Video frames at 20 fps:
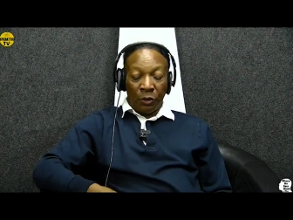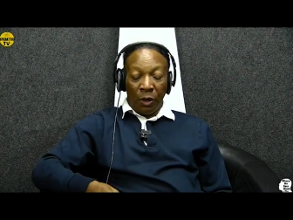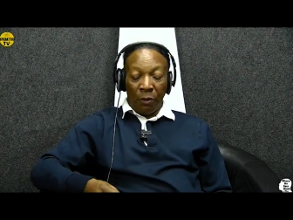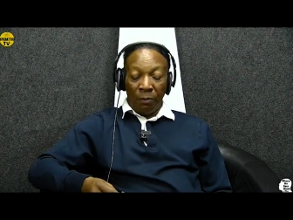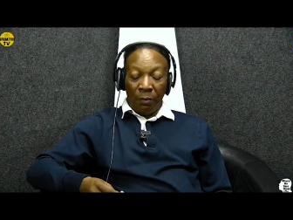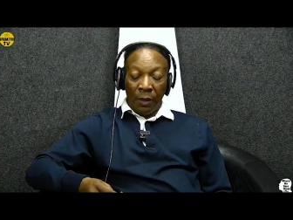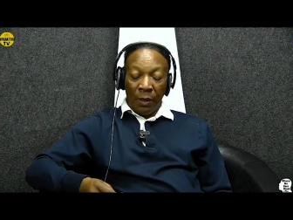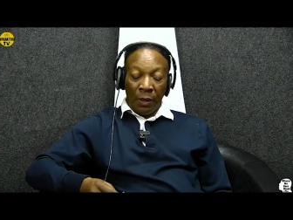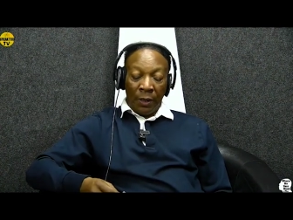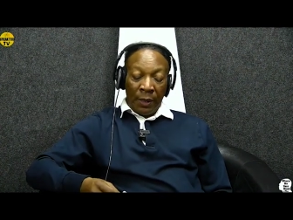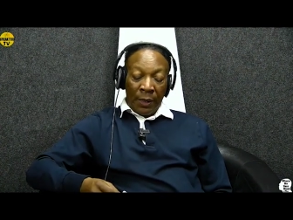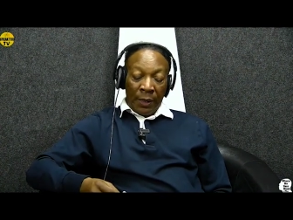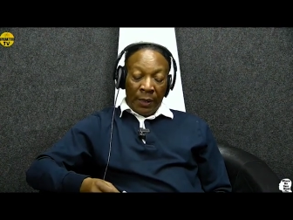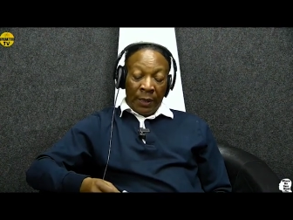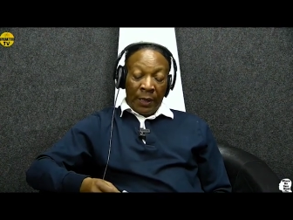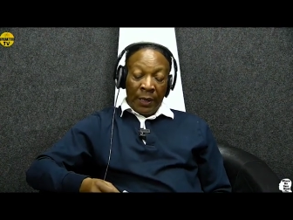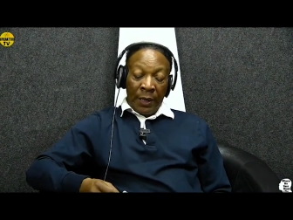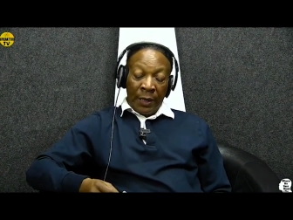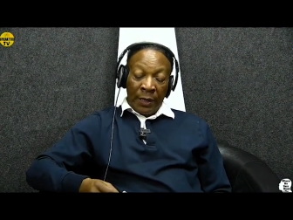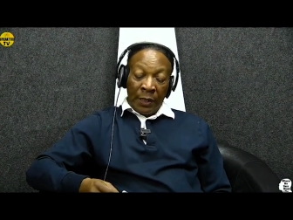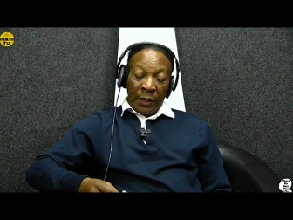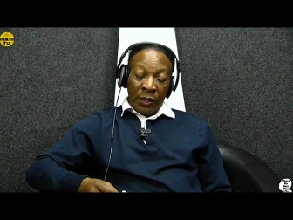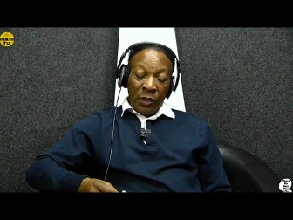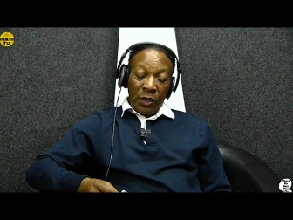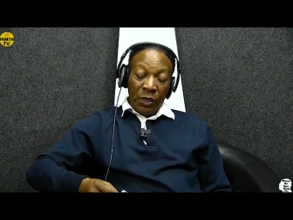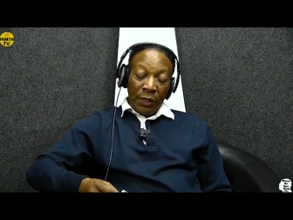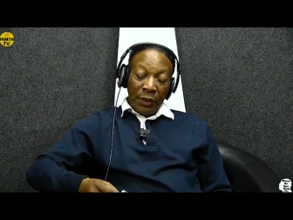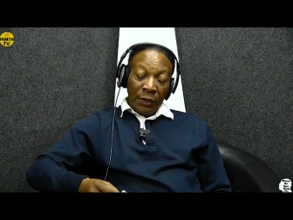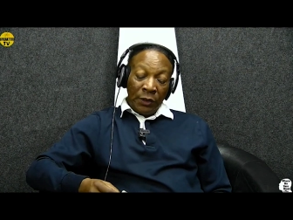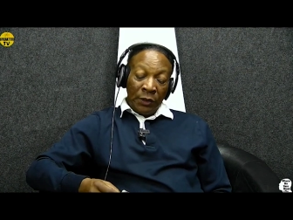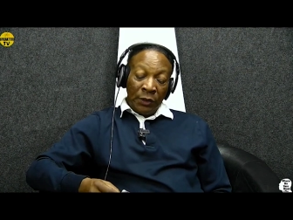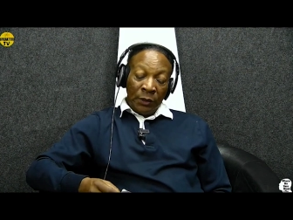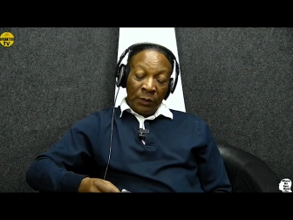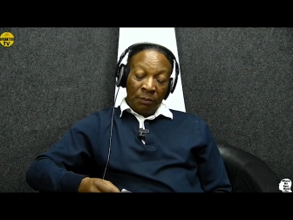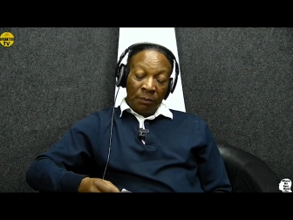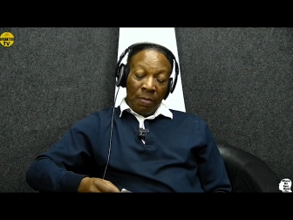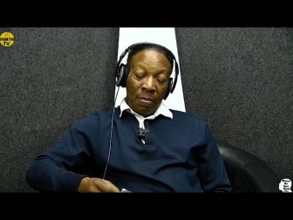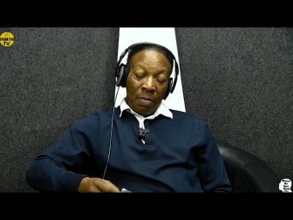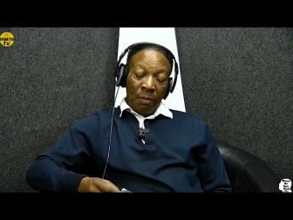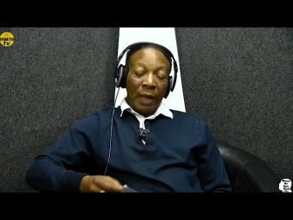So you can,
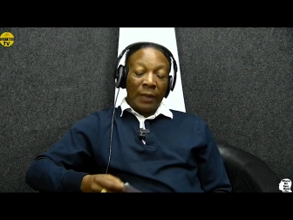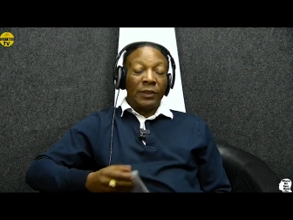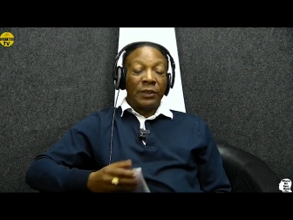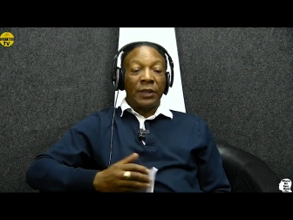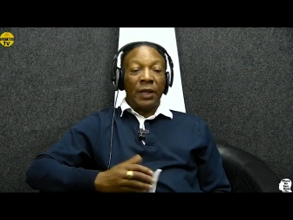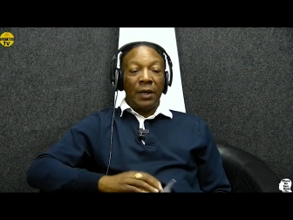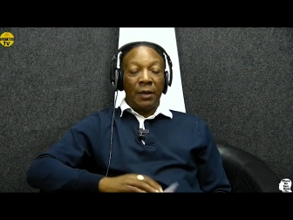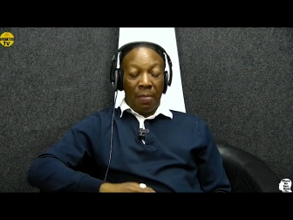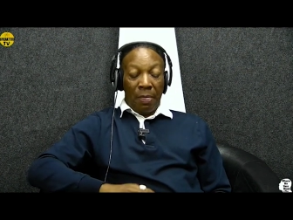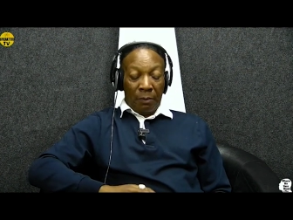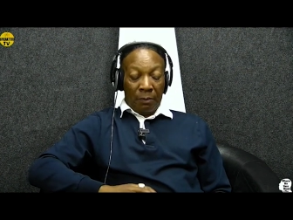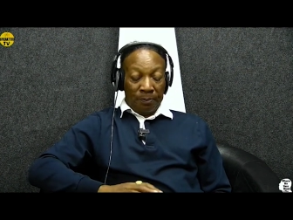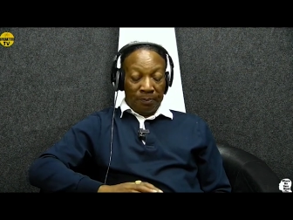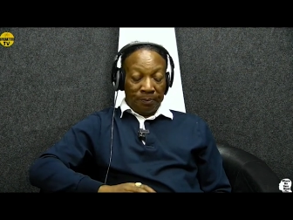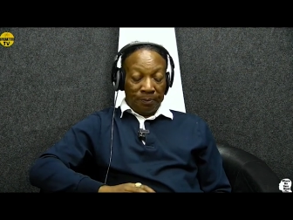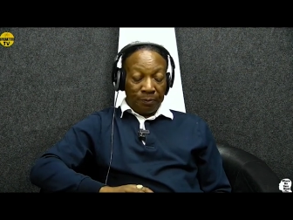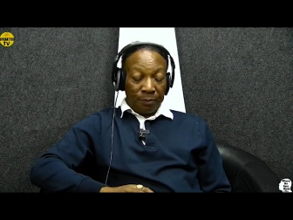as I say,